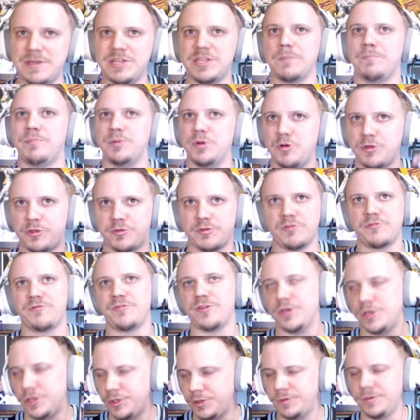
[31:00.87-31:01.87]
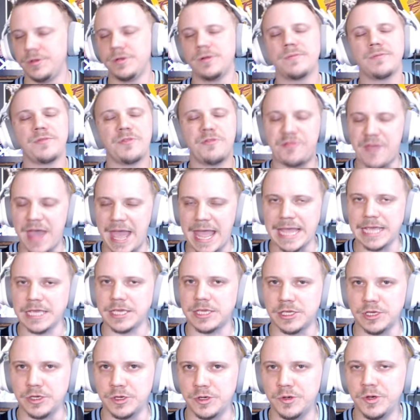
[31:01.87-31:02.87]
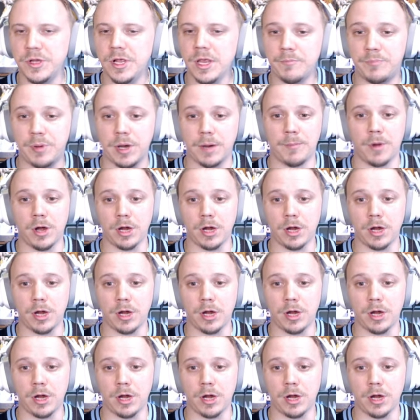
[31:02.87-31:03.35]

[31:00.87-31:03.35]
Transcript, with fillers: me the booth review. Thank you. But